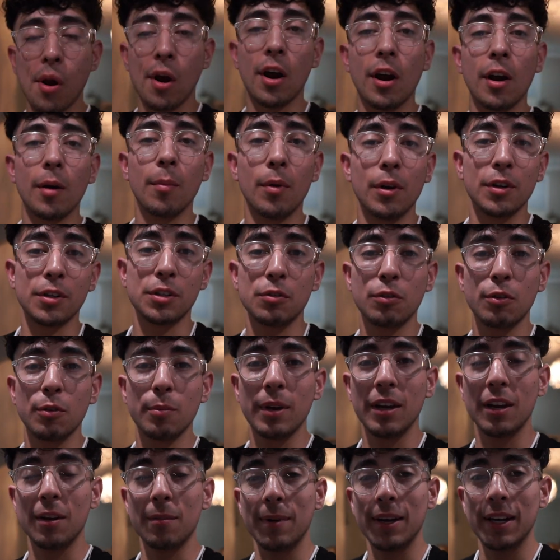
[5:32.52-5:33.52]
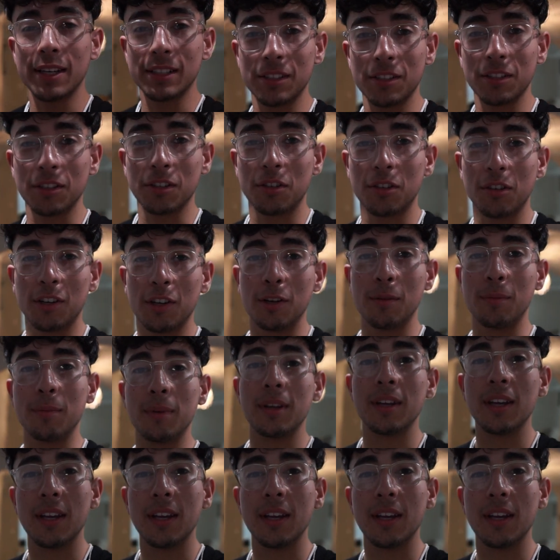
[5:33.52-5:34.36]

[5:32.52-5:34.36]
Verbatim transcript: All right, bro, so we made it back to the crib.